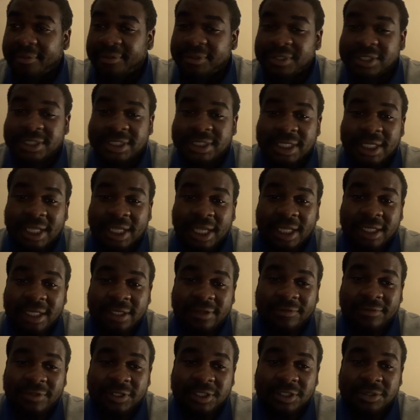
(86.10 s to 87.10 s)
we see
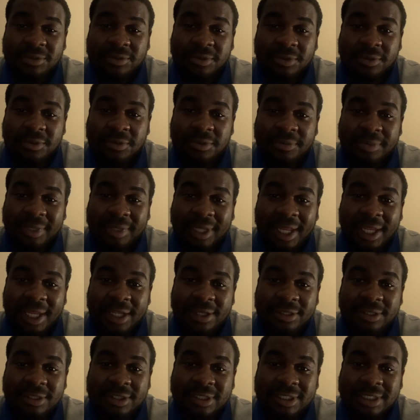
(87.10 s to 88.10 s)
individual
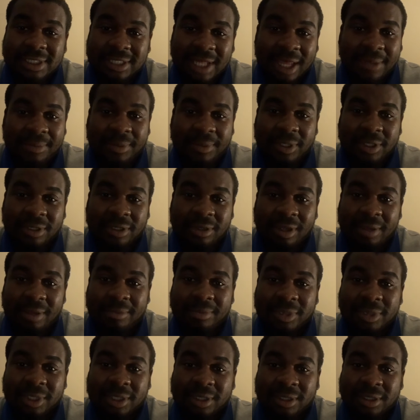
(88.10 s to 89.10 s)
players stepping up,
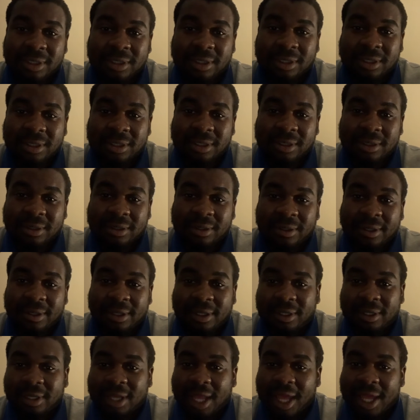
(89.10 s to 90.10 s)

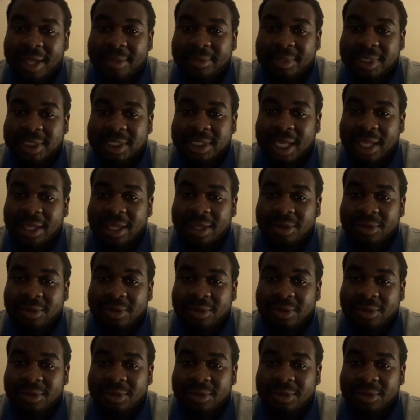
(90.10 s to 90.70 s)
like Matteo